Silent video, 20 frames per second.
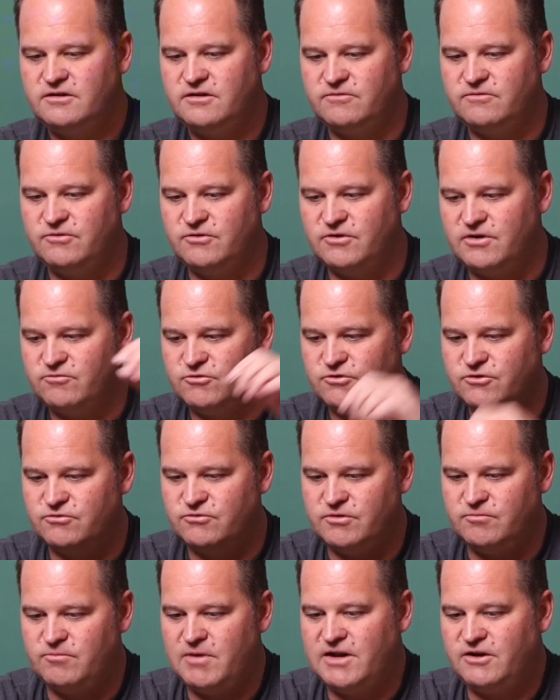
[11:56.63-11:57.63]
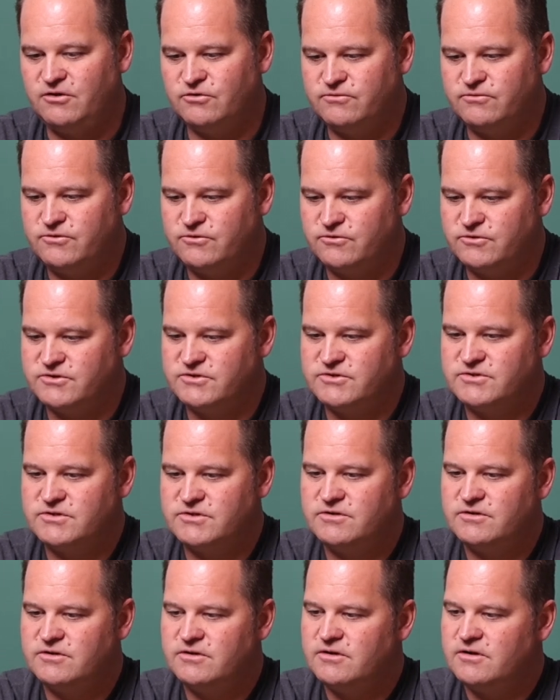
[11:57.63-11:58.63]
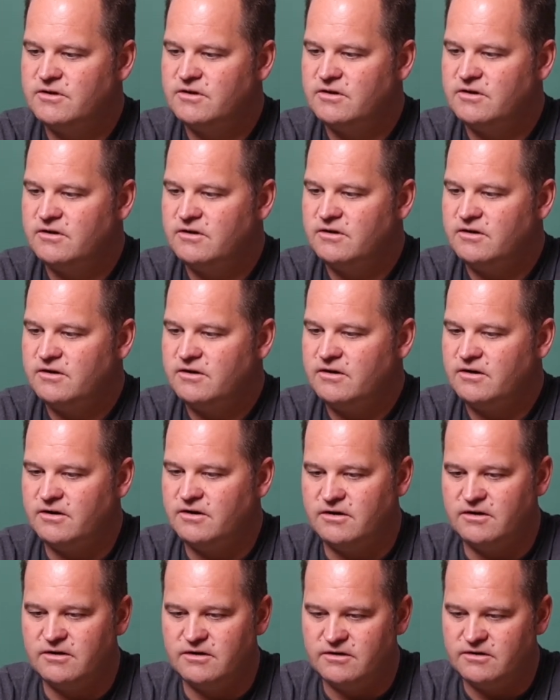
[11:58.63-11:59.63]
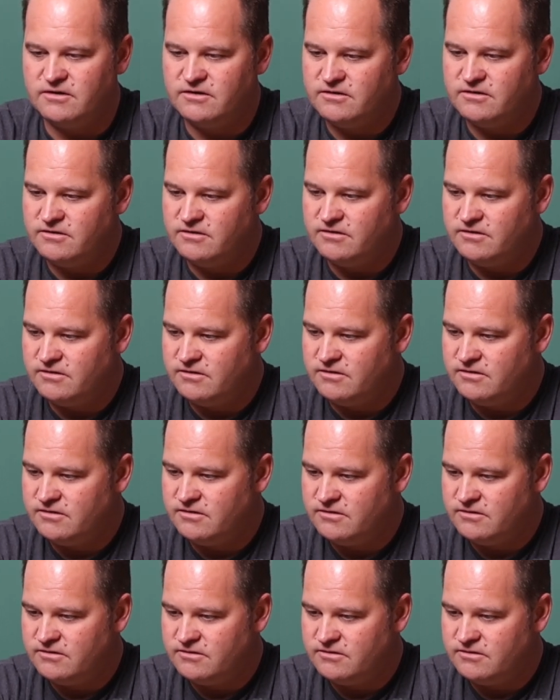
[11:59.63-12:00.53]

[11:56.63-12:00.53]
if you're ever doing manual focus. And